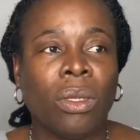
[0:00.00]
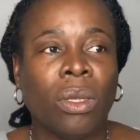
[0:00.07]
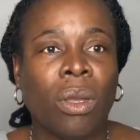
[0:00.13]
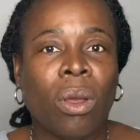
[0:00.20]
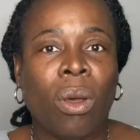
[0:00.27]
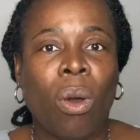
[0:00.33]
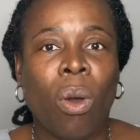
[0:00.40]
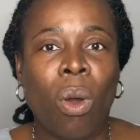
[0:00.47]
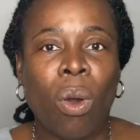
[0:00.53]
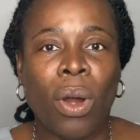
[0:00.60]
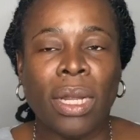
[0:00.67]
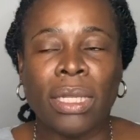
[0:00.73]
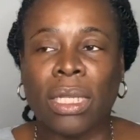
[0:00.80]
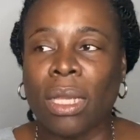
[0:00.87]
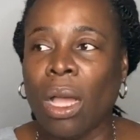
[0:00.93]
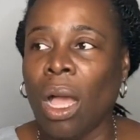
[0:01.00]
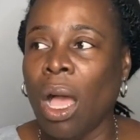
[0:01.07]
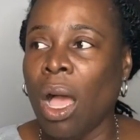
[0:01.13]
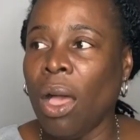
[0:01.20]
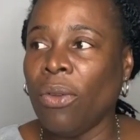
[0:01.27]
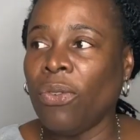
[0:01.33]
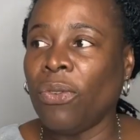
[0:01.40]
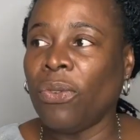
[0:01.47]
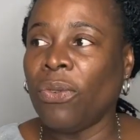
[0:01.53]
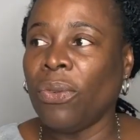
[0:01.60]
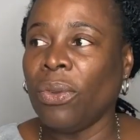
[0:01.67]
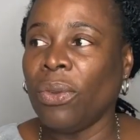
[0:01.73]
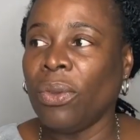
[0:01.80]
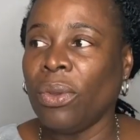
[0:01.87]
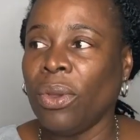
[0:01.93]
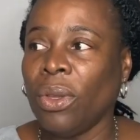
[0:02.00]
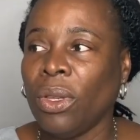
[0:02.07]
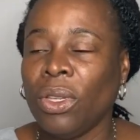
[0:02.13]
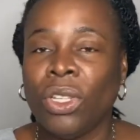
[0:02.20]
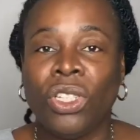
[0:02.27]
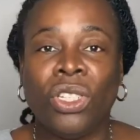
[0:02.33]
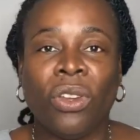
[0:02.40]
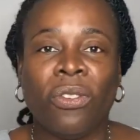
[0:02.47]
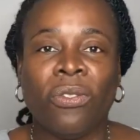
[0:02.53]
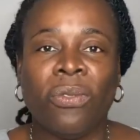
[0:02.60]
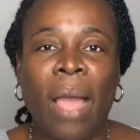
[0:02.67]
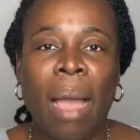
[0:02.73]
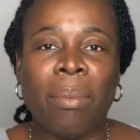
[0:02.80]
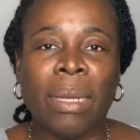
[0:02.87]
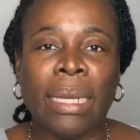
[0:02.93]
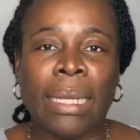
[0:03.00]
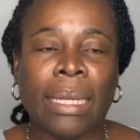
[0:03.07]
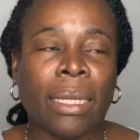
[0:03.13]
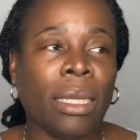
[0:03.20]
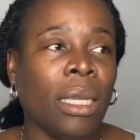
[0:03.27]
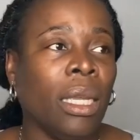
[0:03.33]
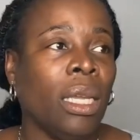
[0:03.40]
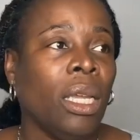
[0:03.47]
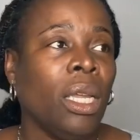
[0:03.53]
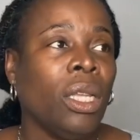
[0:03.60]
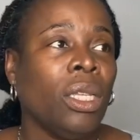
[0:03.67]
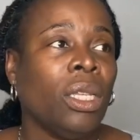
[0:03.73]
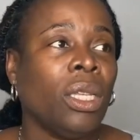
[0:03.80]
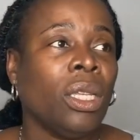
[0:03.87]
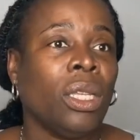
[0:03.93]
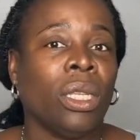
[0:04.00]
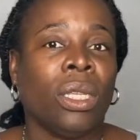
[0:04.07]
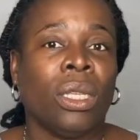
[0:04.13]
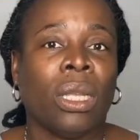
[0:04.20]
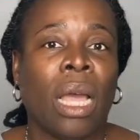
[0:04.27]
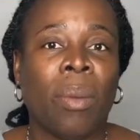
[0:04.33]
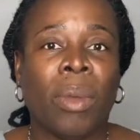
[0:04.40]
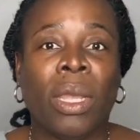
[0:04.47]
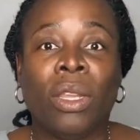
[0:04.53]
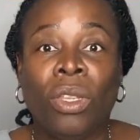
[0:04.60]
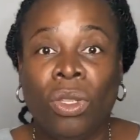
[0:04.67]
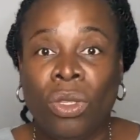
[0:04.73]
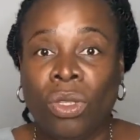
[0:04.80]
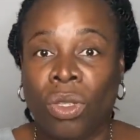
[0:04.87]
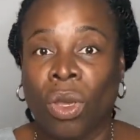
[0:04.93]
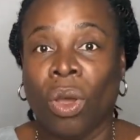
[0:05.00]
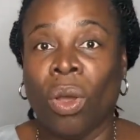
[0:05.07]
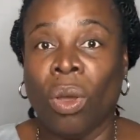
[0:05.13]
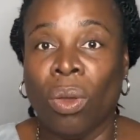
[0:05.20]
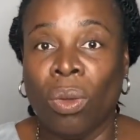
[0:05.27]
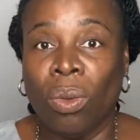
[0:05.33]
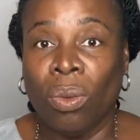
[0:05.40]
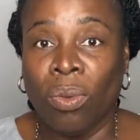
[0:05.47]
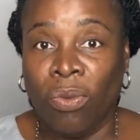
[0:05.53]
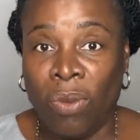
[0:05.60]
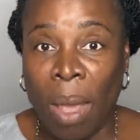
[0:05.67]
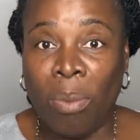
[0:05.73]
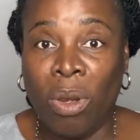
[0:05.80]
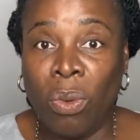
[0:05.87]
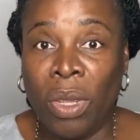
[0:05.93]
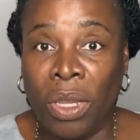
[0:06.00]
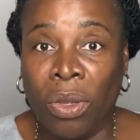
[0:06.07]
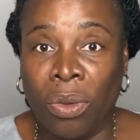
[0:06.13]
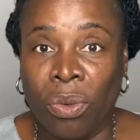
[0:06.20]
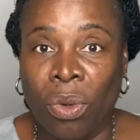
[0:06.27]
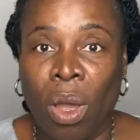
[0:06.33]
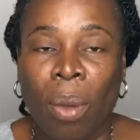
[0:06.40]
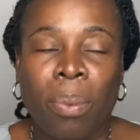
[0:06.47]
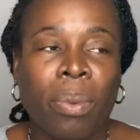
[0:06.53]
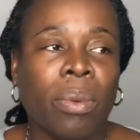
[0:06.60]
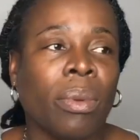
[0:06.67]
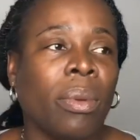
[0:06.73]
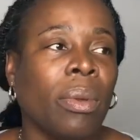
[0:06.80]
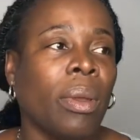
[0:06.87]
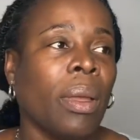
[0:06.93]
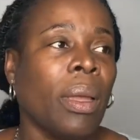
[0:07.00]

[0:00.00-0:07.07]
to the court of your family. I mean, your family where you grew up.